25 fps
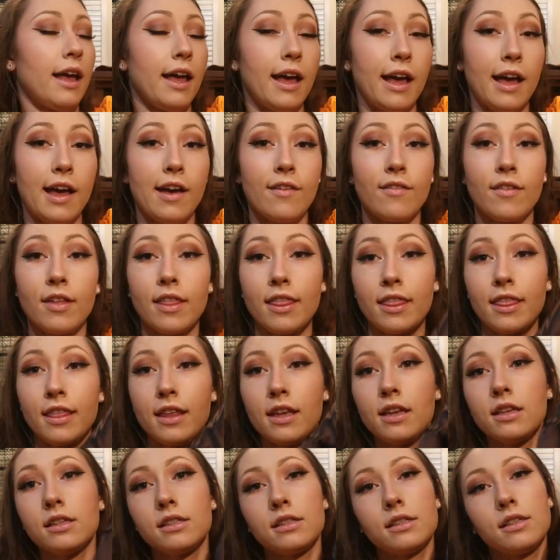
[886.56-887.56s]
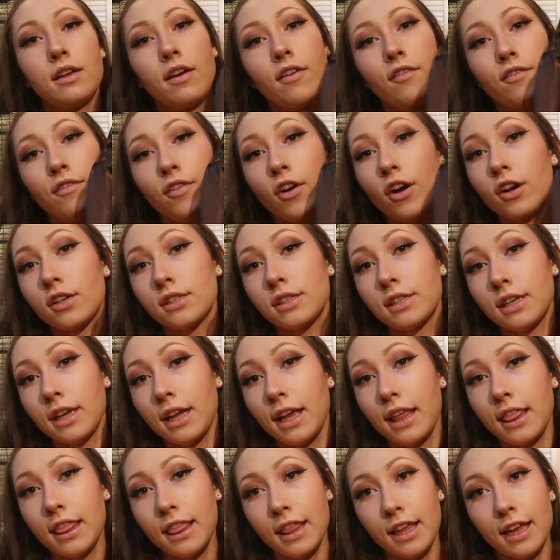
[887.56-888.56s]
I have this varsity